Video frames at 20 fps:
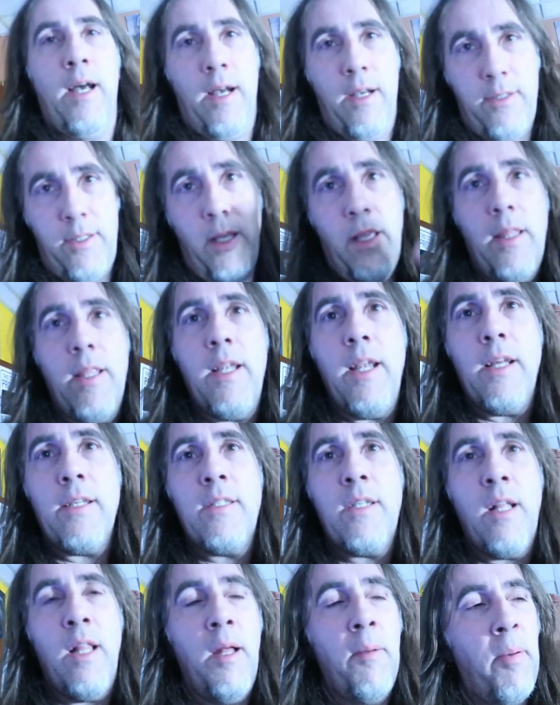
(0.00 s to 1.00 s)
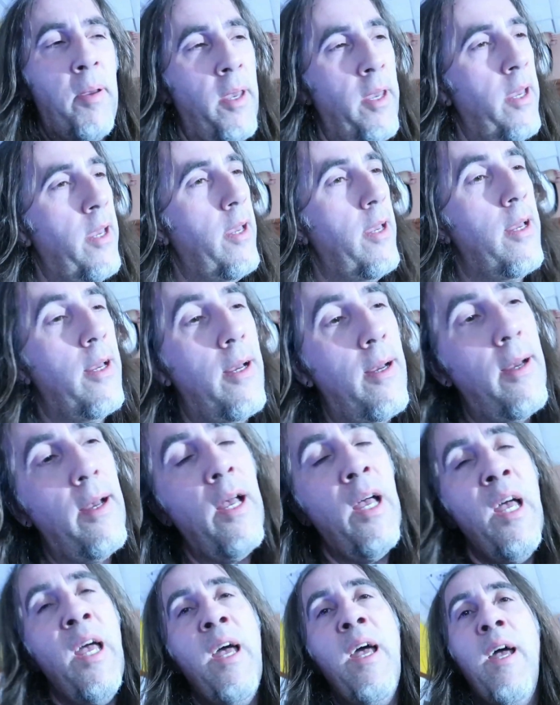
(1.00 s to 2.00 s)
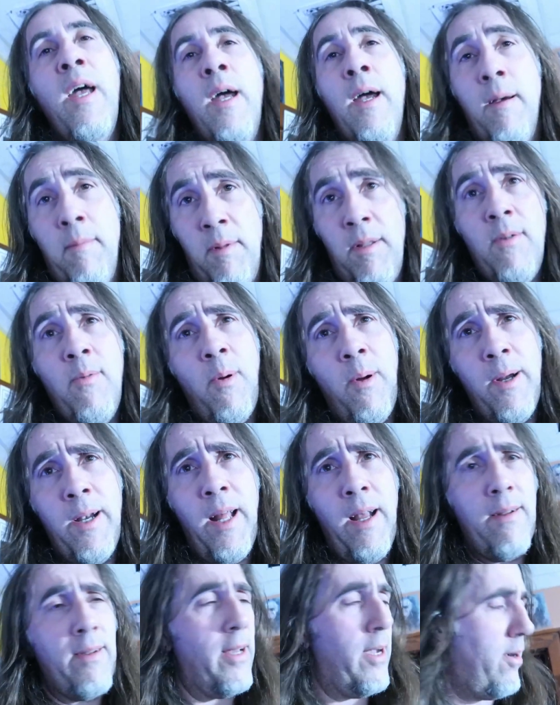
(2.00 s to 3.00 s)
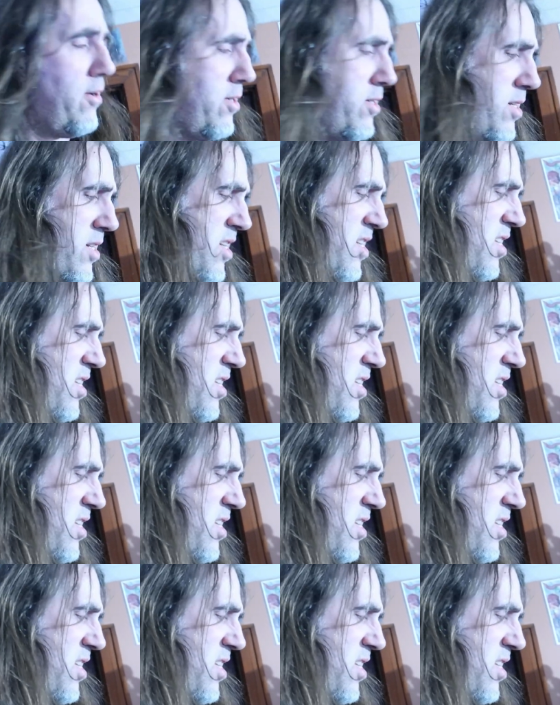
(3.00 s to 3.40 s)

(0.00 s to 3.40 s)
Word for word: I'll see you in the next clip. I'm a little worn out now.